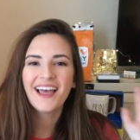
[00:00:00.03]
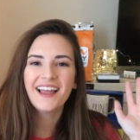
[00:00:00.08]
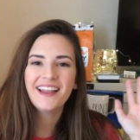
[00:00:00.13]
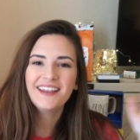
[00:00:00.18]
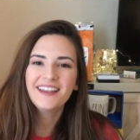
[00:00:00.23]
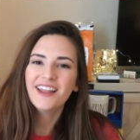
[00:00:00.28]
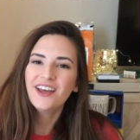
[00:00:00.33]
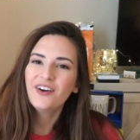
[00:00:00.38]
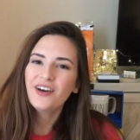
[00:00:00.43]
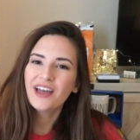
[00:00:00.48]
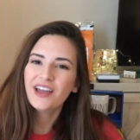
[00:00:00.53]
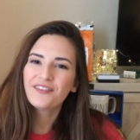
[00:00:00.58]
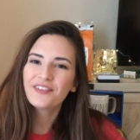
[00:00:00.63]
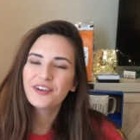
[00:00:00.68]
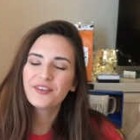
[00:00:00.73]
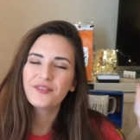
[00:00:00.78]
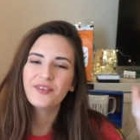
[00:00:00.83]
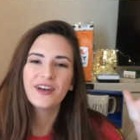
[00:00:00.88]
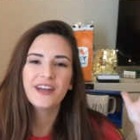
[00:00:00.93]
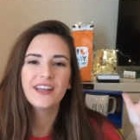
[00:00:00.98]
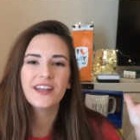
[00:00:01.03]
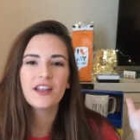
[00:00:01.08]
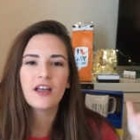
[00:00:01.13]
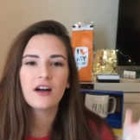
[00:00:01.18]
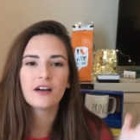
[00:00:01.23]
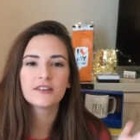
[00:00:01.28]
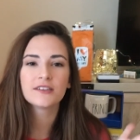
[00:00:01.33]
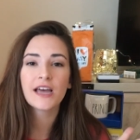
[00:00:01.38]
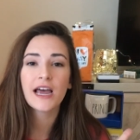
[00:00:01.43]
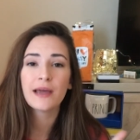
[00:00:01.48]
Hello everyone,
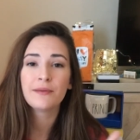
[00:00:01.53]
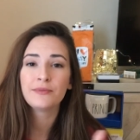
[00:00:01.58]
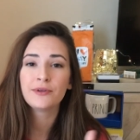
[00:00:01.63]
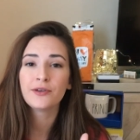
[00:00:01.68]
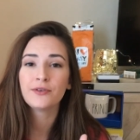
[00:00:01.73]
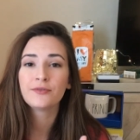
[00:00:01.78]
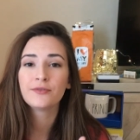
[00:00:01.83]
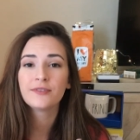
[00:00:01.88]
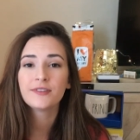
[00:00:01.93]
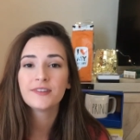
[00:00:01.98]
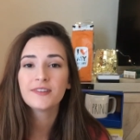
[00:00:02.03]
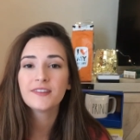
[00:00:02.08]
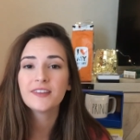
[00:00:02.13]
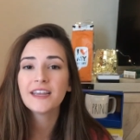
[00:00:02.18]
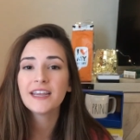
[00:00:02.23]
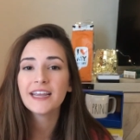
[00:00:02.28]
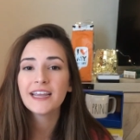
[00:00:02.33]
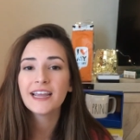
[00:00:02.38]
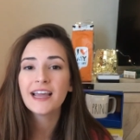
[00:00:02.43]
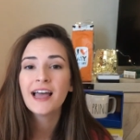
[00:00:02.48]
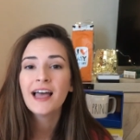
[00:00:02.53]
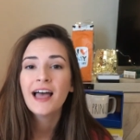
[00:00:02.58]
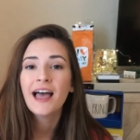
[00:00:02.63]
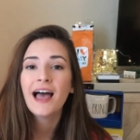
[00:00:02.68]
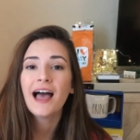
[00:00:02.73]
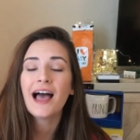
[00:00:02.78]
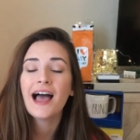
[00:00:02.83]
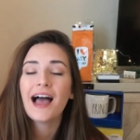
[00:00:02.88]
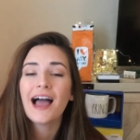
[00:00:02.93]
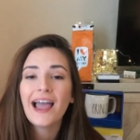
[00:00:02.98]
long time no see.
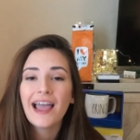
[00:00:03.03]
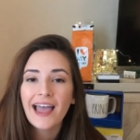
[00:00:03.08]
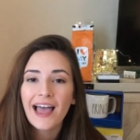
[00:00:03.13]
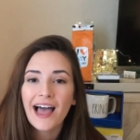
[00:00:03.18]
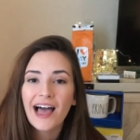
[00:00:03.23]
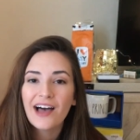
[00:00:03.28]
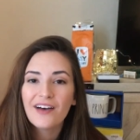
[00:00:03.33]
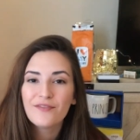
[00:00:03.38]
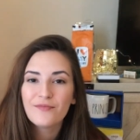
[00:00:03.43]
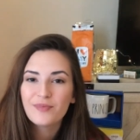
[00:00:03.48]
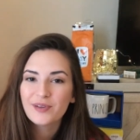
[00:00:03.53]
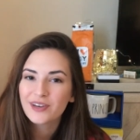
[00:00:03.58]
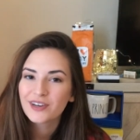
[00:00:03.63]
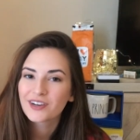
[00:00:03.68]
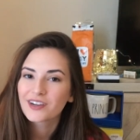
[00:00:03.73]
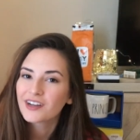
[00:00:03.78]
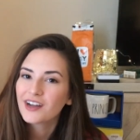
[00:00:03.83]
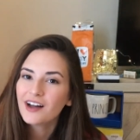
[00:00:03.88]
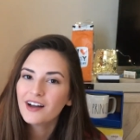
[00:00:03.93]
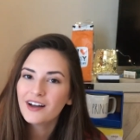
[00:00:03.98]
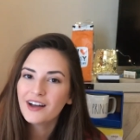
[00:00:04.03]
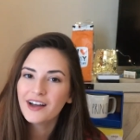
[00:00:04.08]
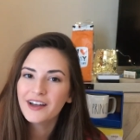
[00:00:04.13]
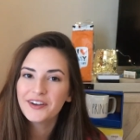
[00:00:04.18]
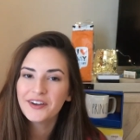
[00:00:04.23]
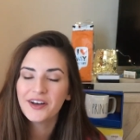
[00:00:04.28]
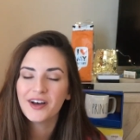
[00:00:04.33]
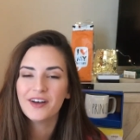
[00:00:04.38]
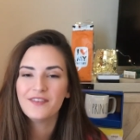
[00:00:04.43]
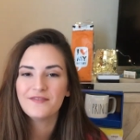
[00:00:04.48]
I have been
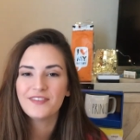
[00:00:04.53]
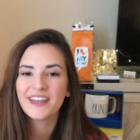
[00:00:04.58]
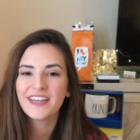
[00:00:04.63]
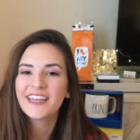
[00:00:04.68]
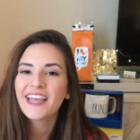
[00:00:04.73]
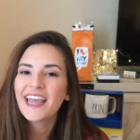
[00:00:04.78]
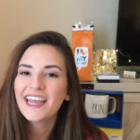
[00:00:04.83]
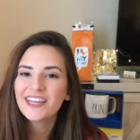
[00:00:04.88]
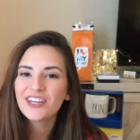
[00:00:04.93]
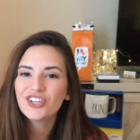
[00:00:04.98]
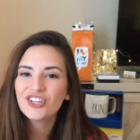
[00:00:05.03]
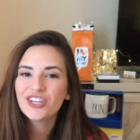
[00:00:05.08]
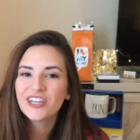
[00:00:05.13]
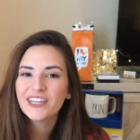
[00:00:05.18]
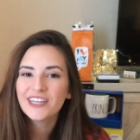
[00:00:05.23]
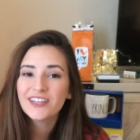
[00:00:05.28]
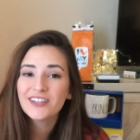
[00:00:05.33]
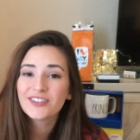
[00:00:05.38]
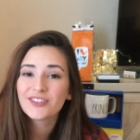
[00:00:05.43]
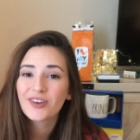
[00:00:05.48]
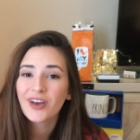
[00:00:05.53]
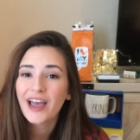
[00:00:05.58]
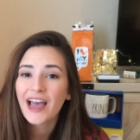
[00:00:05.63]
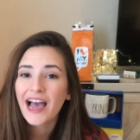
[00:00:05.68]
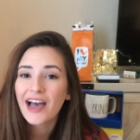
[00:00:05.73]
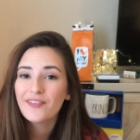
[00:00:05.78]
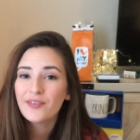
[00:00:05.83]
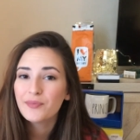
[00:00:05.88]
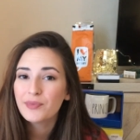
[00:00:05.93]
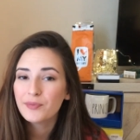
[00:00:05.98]
gone on vacation, so I
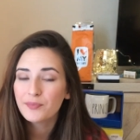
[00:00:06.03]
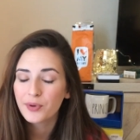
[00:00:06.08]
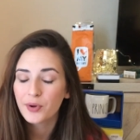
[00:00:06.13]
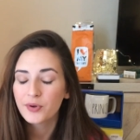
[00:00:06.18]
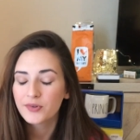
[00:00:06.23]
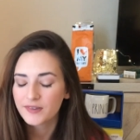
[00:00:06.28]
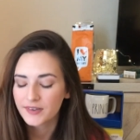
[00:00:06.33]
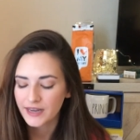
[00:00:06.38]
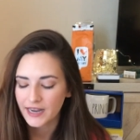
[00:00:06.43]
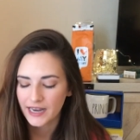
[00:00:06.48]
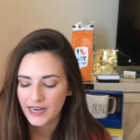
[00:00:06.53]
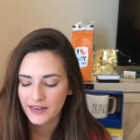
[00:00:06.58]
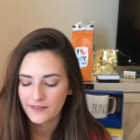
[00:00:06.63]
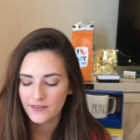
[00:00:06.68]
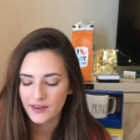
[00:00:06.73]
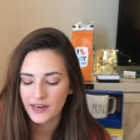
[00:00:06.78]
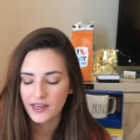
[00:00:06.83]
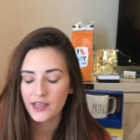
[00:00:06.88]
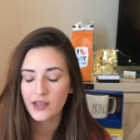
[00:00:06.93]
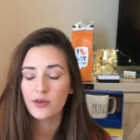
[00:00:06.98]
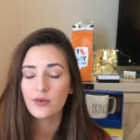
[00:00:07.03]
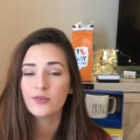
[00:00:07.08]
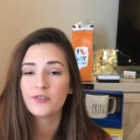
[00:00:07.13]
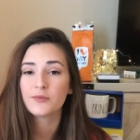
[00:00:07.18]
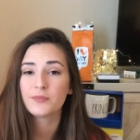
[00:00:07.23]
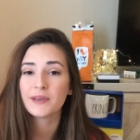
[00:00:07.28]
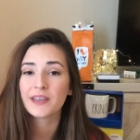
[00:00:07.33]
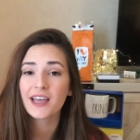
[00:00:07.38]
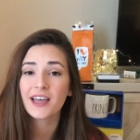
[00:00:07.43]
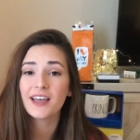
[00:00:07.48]
haven't been posting any
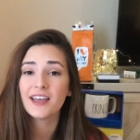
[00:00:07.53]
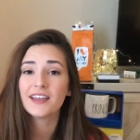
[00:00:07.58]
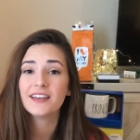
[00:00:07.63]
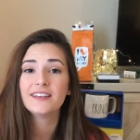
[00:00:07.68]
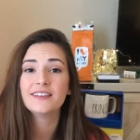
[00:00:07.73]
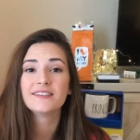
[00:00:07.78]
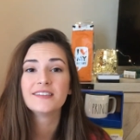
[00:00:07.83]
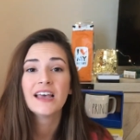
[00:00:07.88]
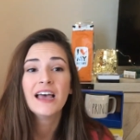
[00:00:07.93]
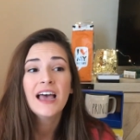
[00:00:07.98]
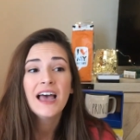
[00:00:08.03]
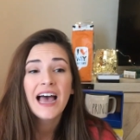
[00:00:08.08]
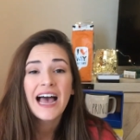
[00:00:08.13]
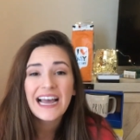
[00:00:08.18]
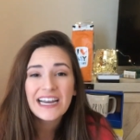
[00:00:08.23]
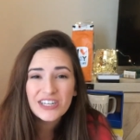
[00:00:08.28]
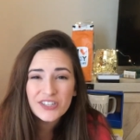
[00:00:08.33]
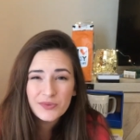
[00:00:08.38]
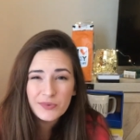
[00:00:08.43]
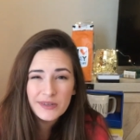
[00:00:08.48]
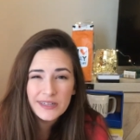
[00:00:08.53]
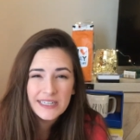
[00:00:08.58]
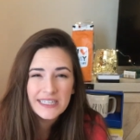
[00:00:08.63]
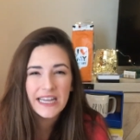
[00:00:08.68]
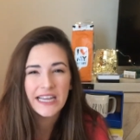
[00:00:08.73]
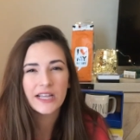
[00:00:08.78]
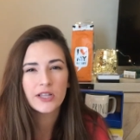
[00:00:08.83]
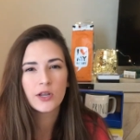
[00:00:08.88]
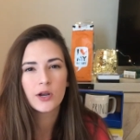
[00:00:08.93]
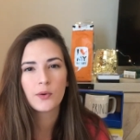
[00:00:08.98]
videos because I just wanted to
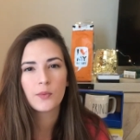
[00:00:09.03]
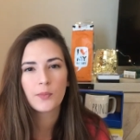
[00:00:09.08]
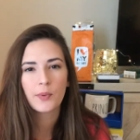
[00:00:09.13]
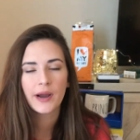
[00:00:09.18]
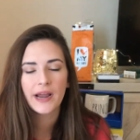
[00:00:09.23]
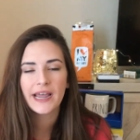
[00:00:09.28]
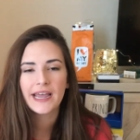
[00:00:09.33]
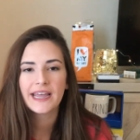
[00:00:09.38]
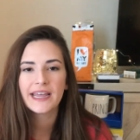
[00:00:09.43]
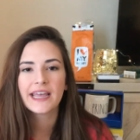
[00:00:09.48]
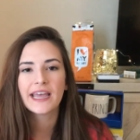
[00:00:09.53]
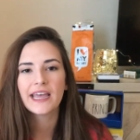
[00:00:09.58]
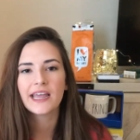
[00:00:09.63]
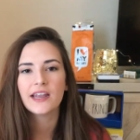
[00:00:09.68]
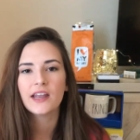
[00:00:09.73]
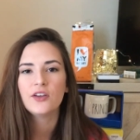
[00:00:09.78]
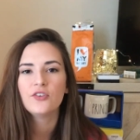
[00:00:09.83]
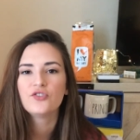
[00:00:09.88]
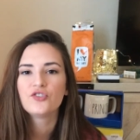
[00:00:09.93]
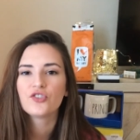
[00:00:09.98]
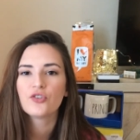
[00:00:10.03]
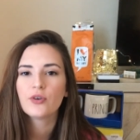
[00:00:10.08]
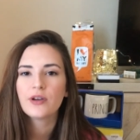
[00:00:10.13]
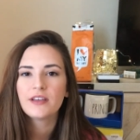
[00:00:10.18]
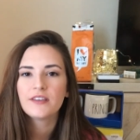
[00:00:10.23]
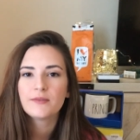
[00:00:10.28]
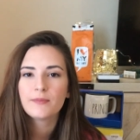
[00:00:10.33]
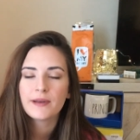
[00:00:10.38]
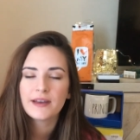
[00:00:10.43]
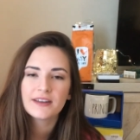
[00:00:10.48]
take a little break and
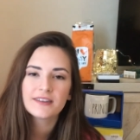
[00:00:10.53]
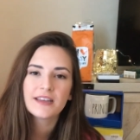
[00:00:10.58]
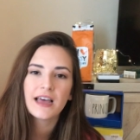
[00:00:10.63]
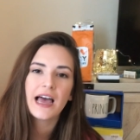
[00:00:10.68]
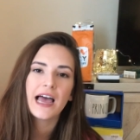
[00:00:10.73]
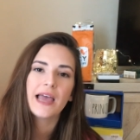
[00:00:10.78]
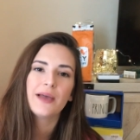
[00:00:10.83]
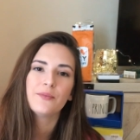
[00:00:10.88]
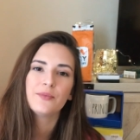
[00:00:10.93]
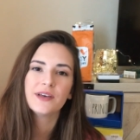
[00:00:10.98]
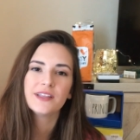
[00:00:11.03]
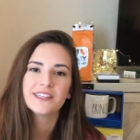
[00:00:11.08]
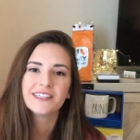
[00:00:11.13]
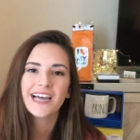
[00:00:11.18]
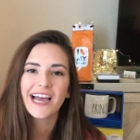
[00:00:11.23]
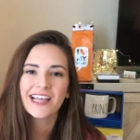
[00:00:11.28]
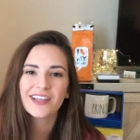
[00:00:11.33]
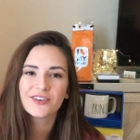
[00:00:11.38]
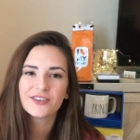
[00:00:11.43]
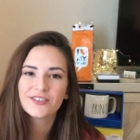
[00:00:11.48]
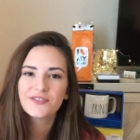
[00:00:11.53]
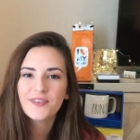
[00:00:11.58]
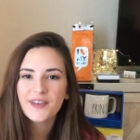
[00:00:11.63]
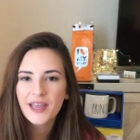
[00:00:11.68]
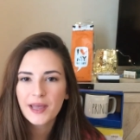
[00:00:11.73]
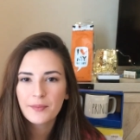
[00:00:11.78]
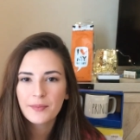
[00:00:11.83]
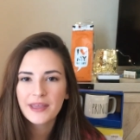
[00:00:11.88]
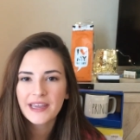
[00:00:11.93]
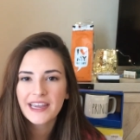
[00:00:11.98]
enjoy spending time with Tyler's
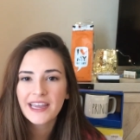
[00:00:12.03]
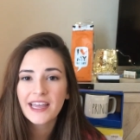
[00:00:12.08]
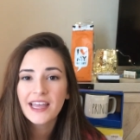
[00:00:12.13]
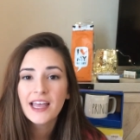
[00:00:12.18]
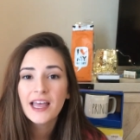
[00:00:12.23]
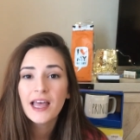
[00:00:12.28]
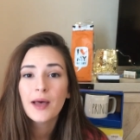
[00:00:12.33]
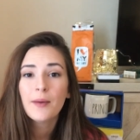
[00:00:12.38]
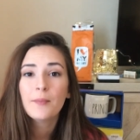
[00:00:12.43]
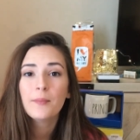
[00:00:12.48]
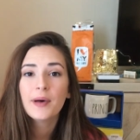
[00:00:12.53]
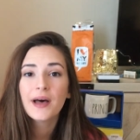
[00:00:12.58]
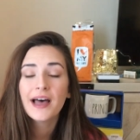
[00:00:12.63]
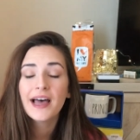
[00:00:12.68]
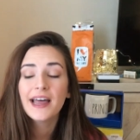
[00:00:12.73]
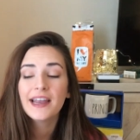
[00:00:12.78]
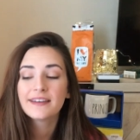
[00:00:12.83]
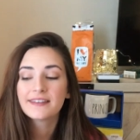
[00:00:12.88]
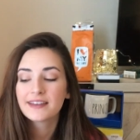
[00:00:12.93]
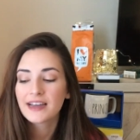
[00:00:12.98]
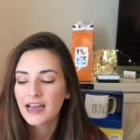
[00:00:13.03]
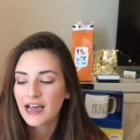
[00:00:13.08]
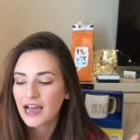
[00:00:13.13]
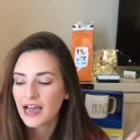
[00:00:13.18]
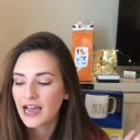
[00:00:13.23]
family. But